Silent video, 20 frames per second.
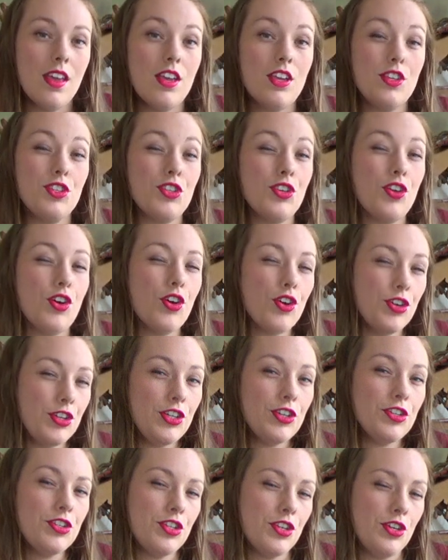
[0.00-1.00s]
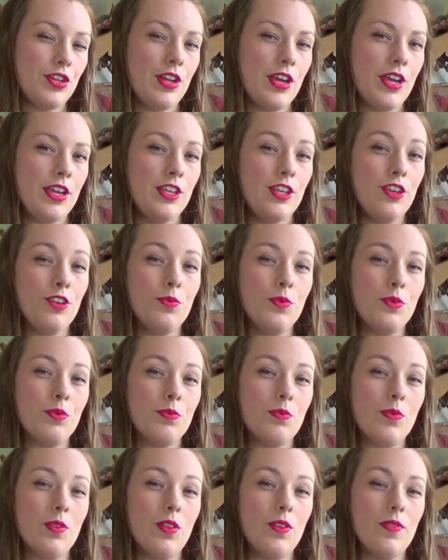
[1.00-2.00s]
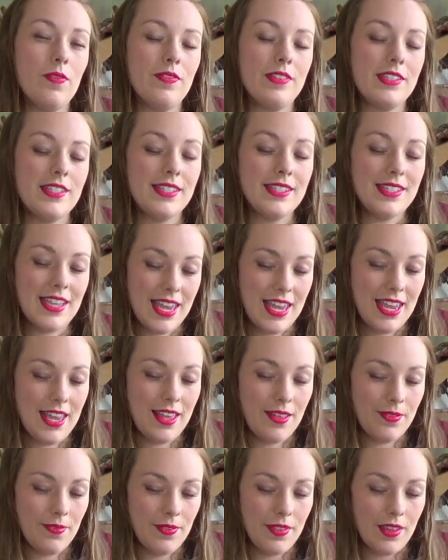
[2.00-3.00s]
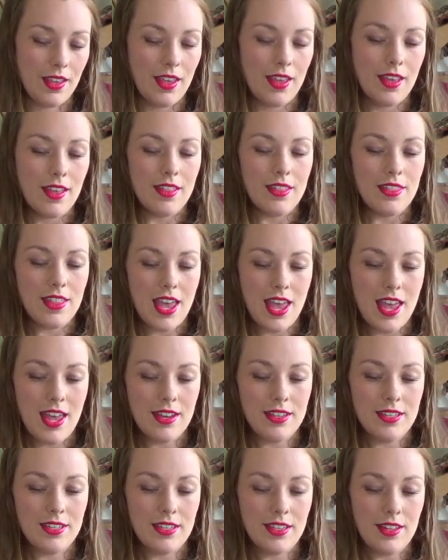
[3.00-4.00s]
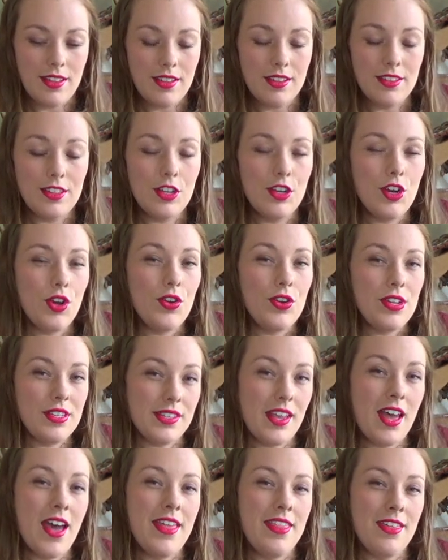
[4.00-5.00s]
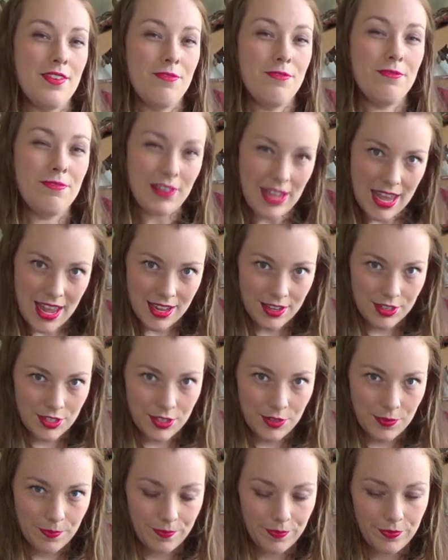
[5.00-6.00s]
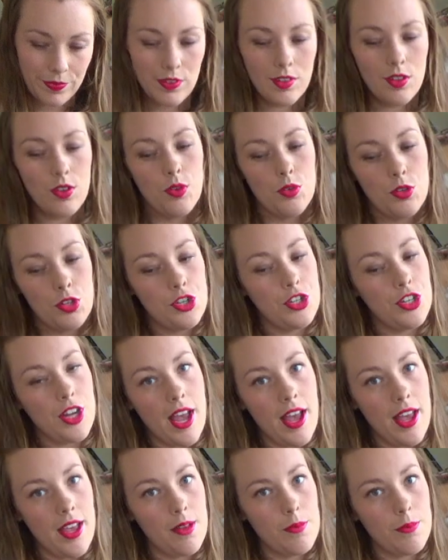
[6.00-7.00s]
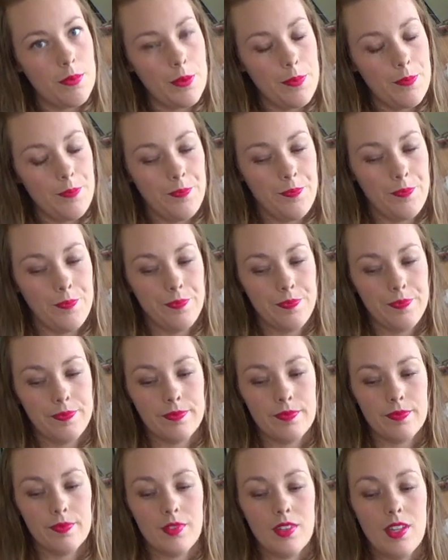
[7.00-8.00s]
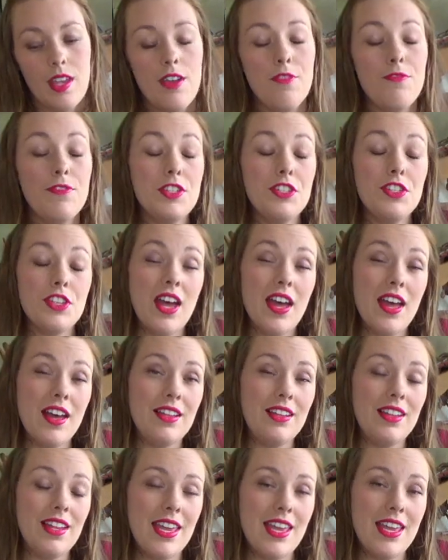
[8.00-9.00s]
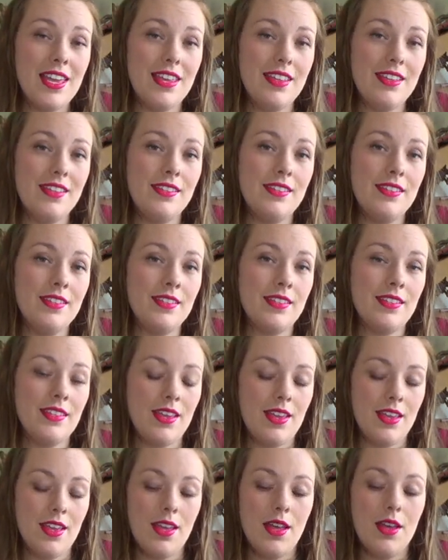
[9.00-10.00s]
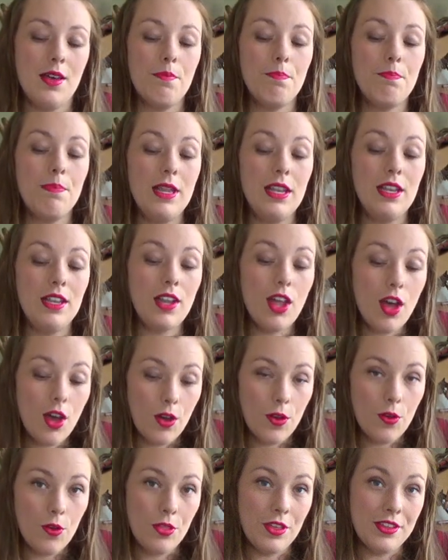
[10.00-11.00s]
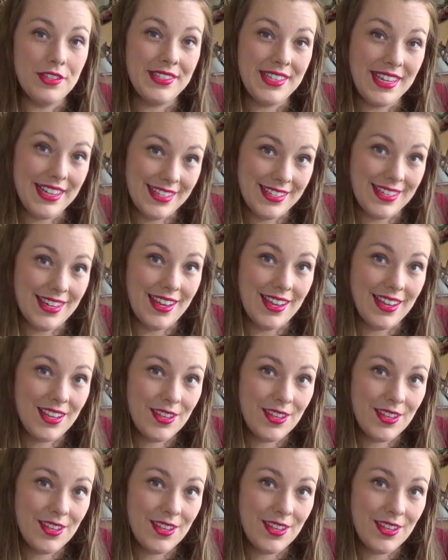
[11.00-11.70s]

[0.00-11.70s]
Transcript: So on your tuner you will see that the note is either flat or sharp. If the dial is below the center